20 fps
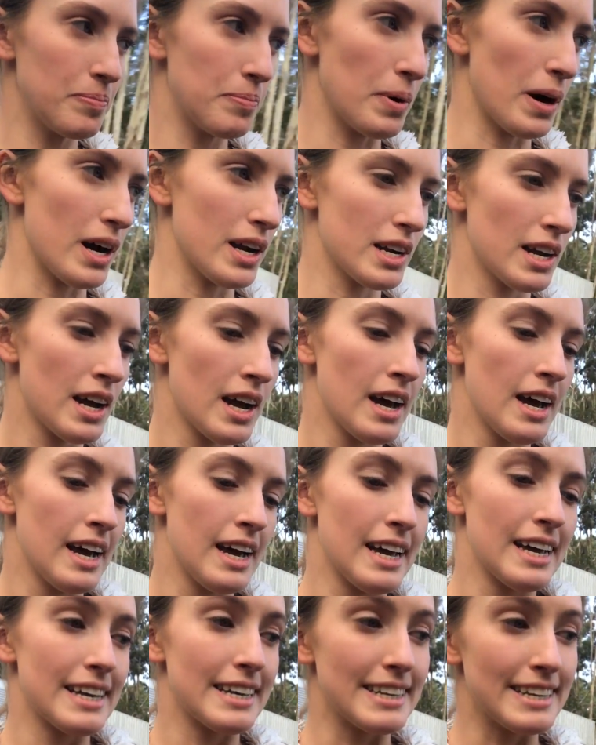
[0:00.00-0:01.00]
But
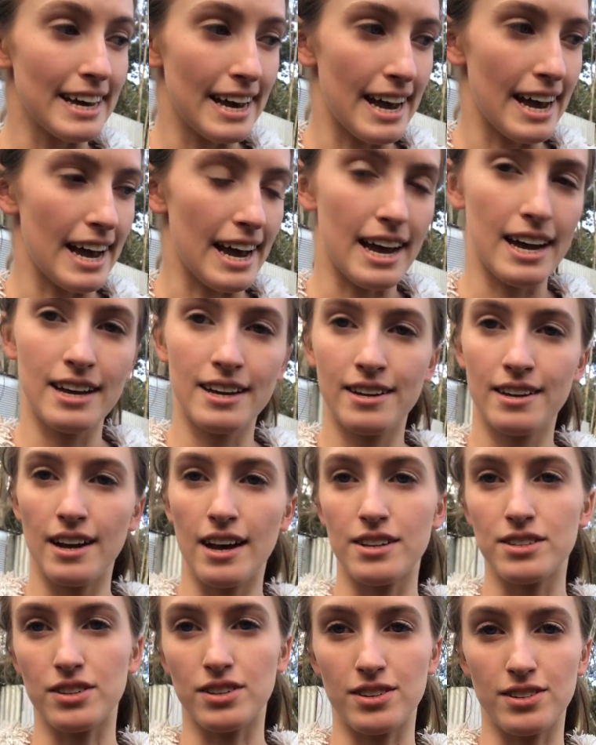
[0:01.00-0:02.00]
yeah,
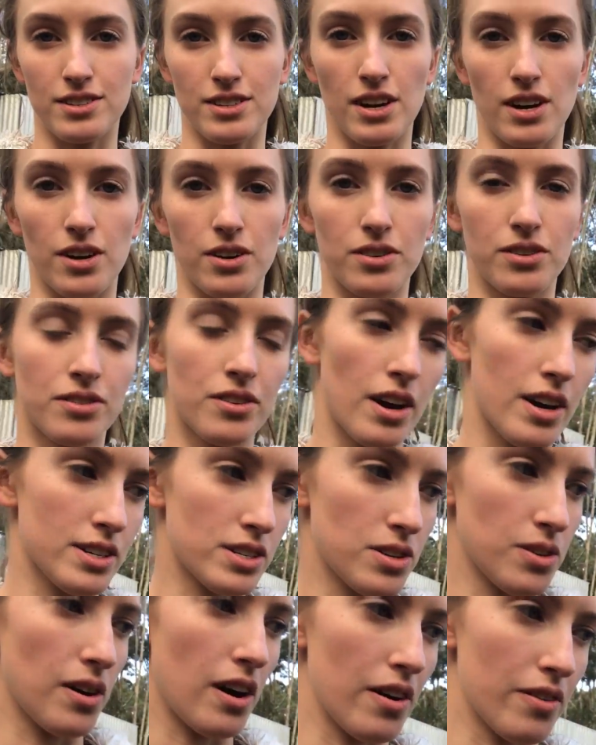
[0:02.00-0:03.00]
as you can tell, I
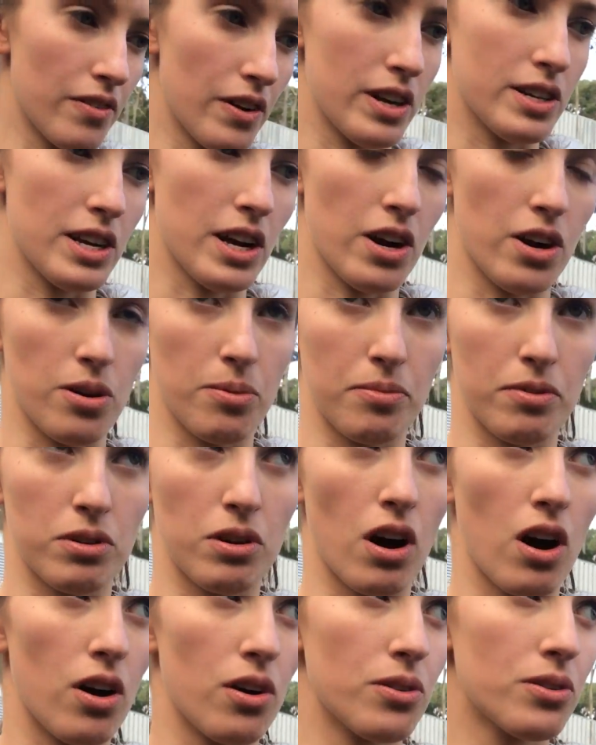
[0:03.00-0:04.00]
still have a terrible
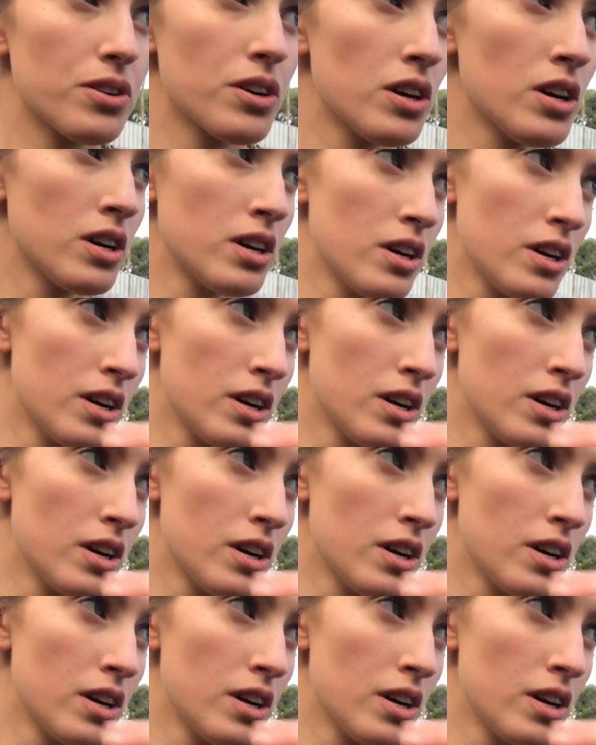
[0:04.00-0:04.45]
cold